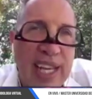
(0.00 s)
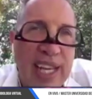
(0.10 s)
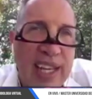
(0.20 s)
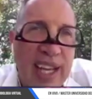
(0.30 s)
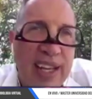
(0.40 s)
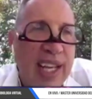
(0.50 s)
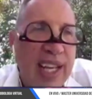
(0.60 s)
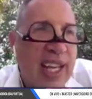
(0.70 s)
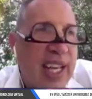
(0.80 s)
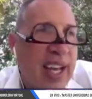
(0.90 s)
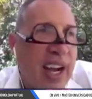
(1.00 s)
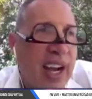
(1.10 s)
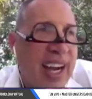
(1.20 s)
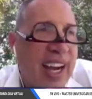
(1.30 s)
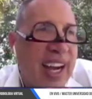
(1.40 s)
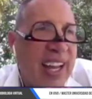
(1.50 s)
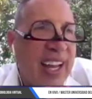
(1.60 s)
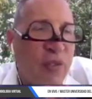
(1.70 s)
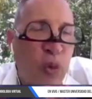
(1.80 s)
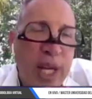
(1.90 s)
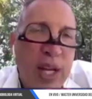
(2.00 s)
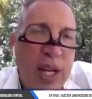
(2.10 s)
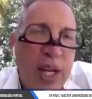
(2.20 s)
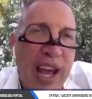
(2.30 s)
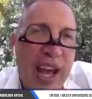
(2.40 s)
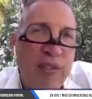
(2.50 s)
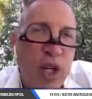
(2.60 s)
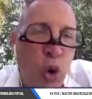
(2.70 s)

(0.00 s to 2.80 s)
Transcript: And yet, if we don't have a